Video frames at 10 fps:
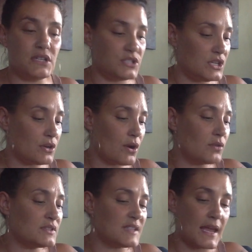into your
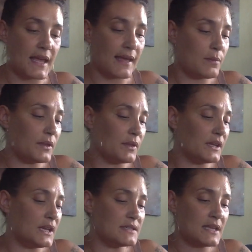own psychic
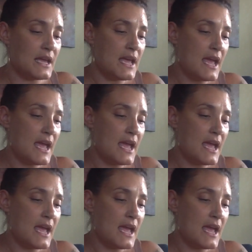abilities.